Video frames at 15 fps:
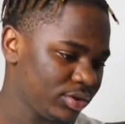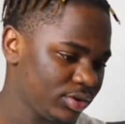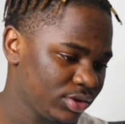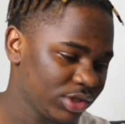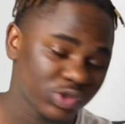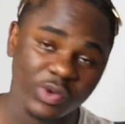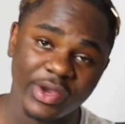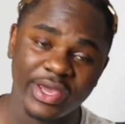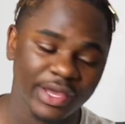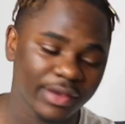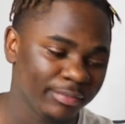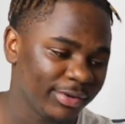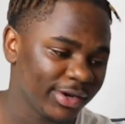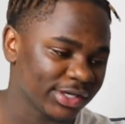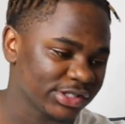That's why I hate
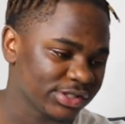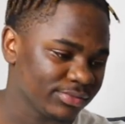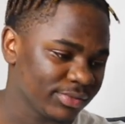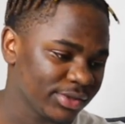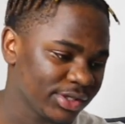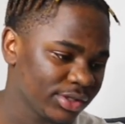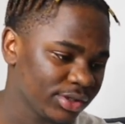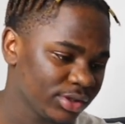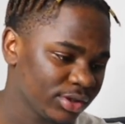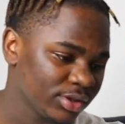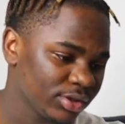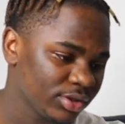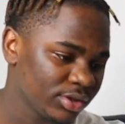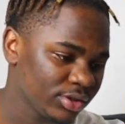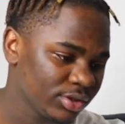boxing, man.
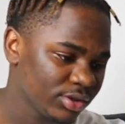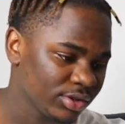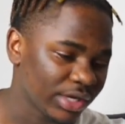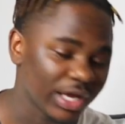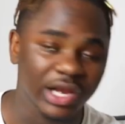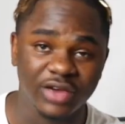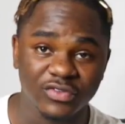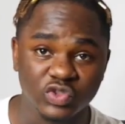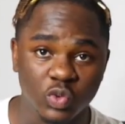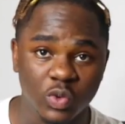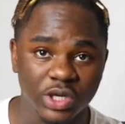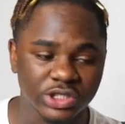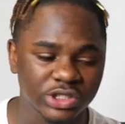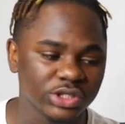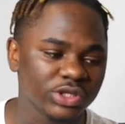I love to
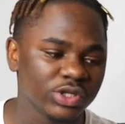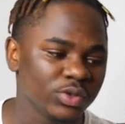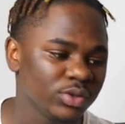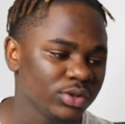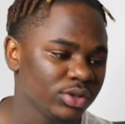watch it though.